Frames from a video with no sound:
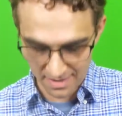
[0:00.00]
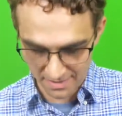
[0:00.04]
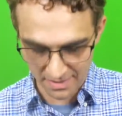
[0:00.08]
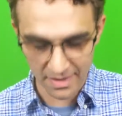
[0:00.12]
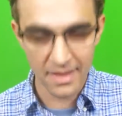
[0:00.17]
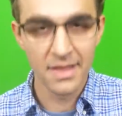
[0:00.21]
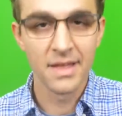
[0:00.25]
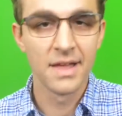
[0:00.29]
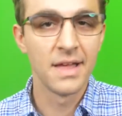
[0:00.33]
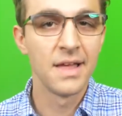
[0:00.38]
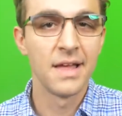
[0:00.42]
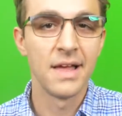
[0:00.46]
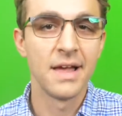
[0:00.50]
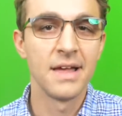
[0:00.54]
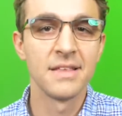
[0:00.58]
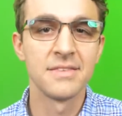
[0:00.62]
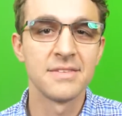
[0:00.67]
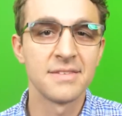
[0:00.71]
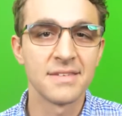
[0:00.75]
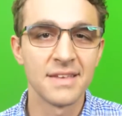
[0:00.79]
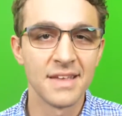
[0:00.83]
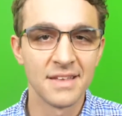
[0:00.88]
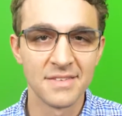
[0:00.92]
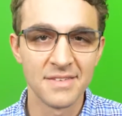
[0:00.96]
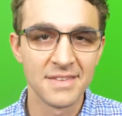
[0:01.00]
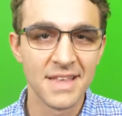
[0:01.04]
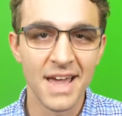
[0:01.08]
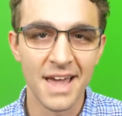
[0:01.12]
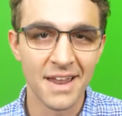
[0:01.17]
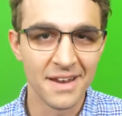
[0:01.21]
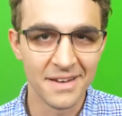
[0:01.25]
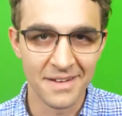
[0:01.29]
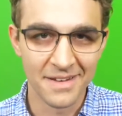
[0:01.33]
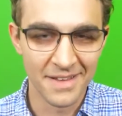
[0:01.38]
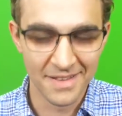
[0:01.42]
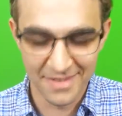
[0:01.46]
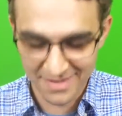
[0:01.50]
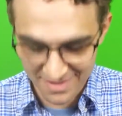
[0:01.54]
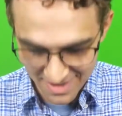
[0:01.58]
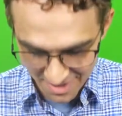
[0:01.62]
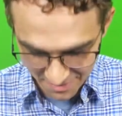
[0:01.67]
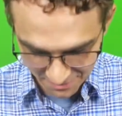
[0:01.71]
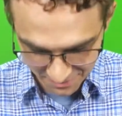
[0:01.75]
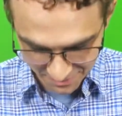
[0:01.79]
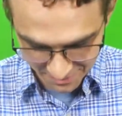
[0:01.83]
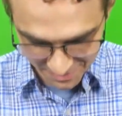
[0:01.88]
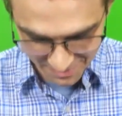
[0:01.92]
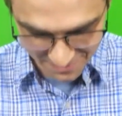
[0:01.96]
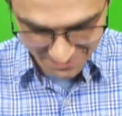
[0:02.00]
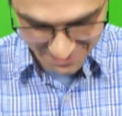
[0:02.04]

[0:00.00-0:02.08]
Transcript: don't. It's it's not it's not really a